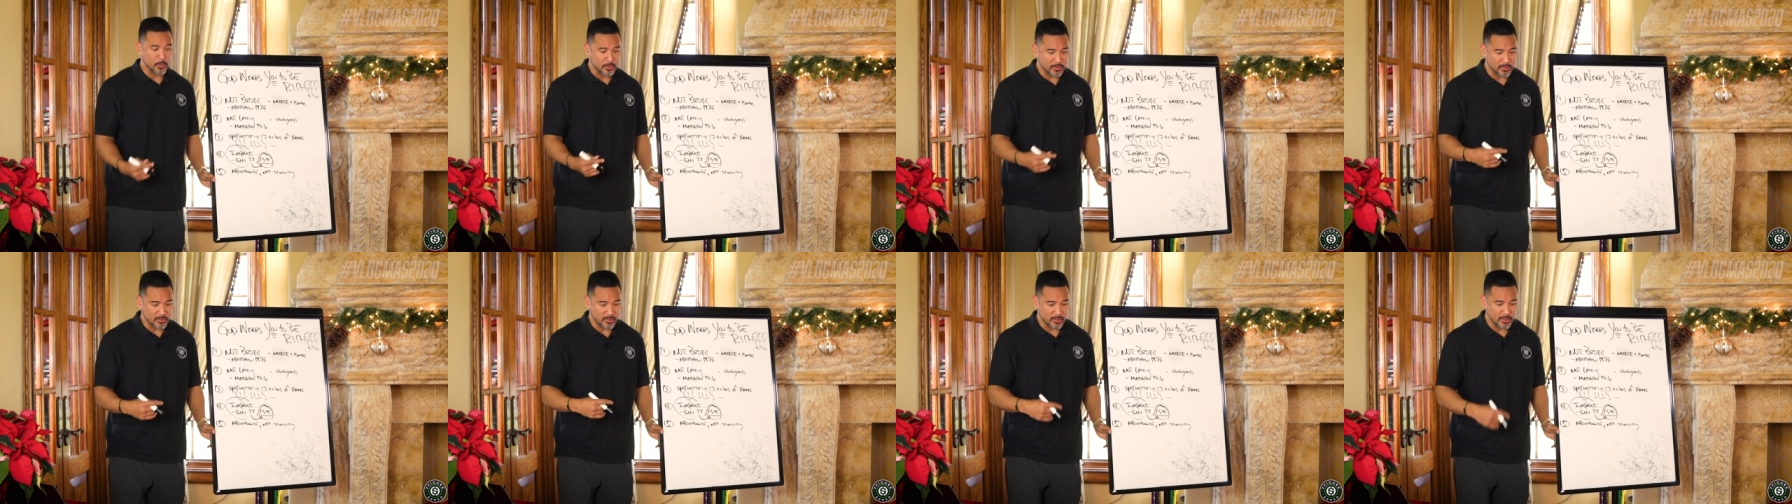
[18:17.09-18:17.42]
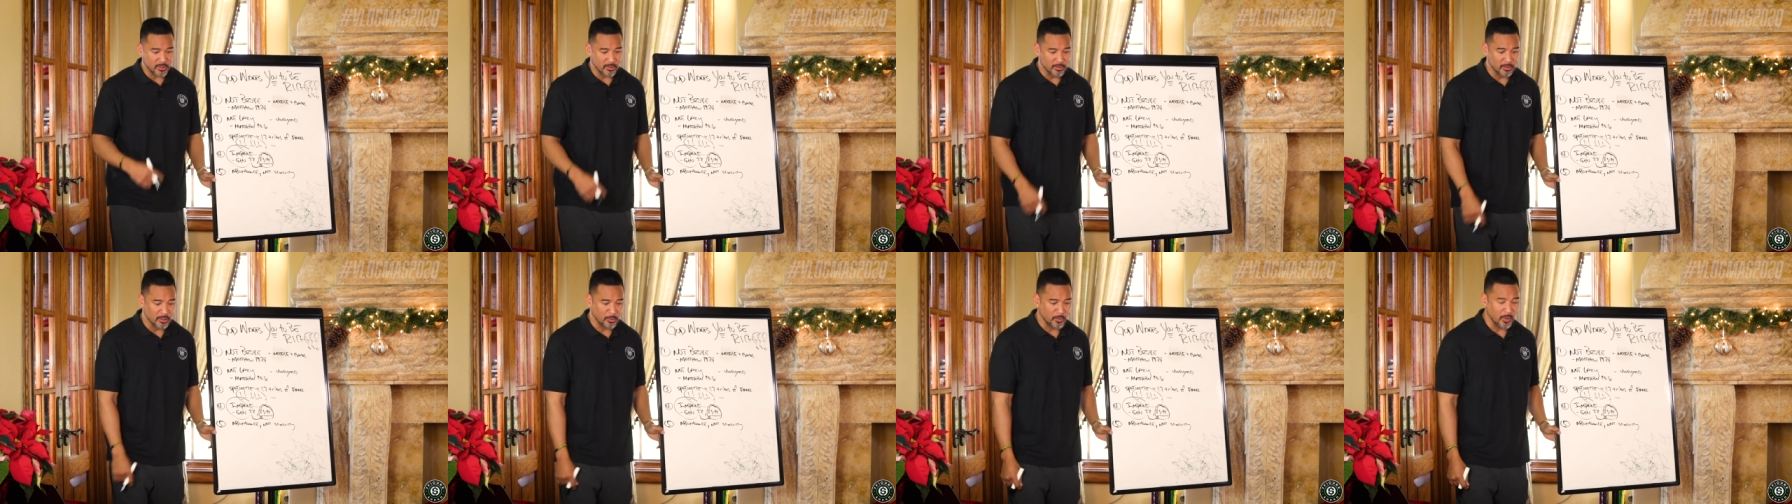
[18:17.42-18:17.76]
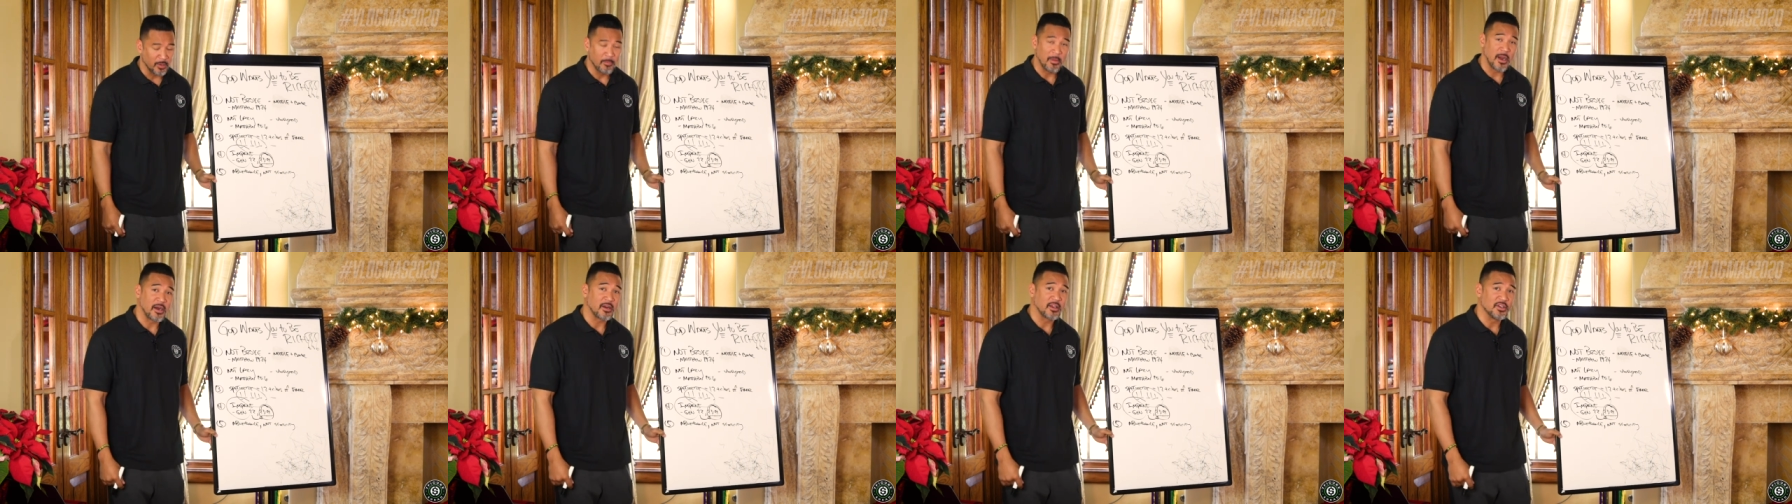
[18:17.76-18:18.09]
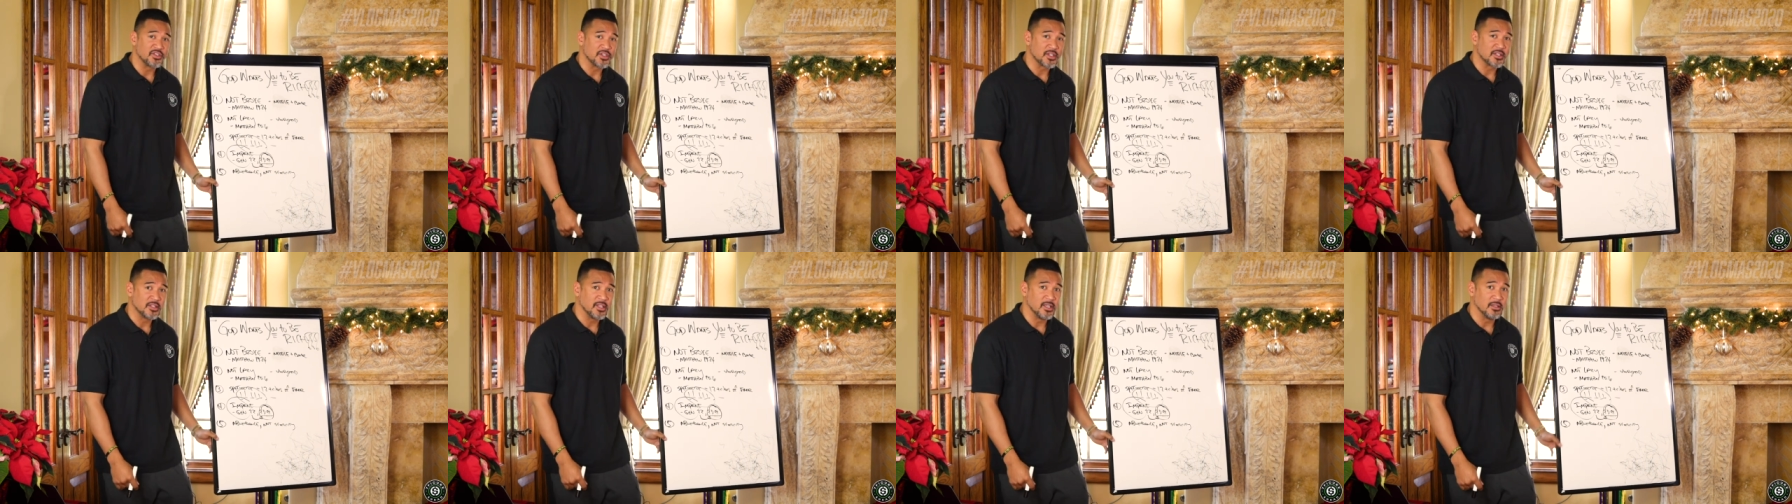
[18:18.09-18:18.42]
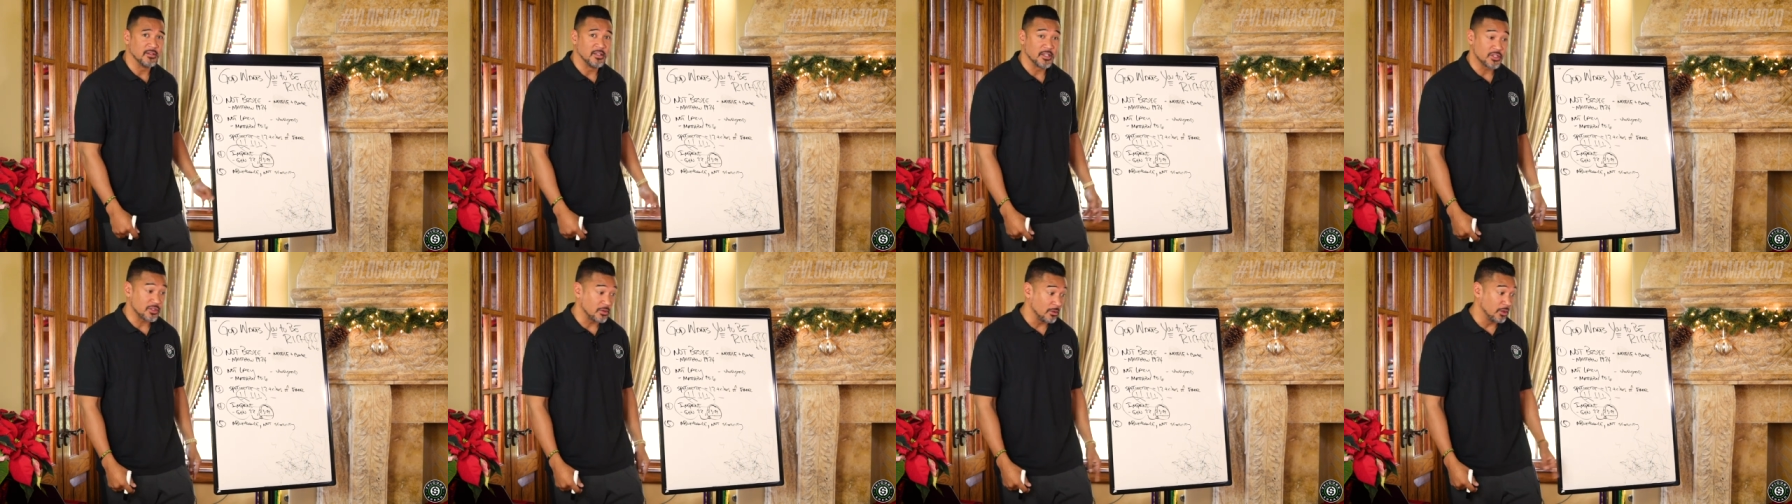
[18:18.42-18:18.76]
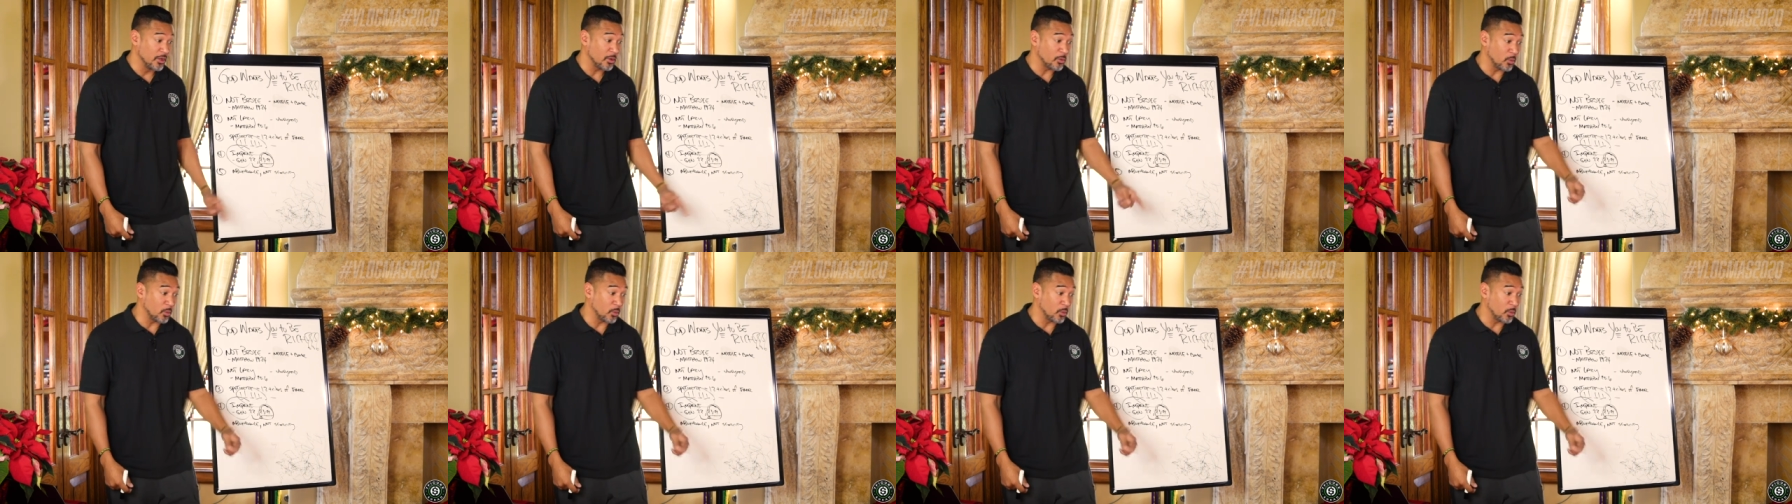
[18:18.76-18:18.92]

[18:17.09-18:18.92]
Look what, the, look what America just did. This,